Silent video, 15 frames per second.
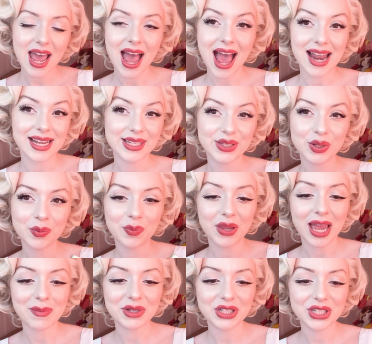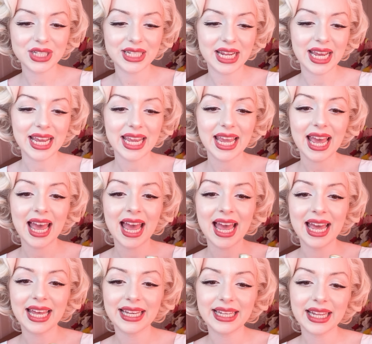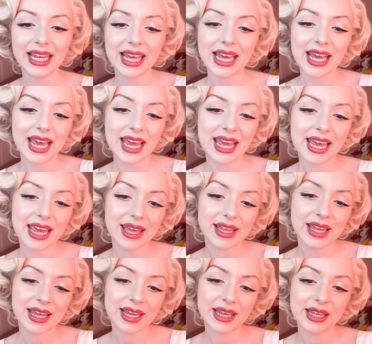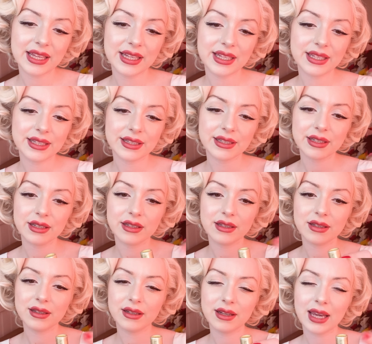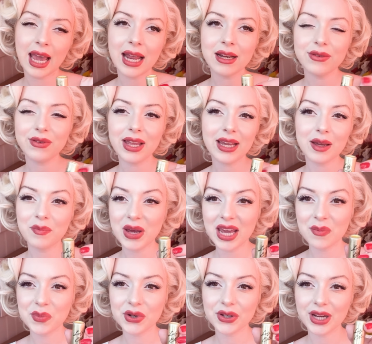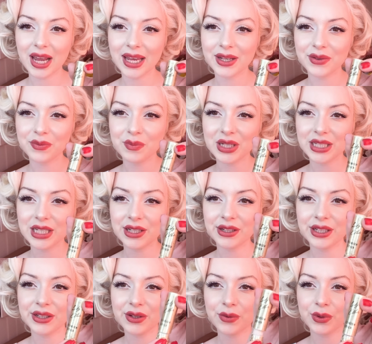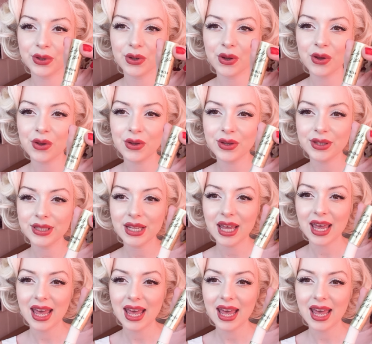and it's their blemish stick, and it is kind of like a paper kind of material with gold.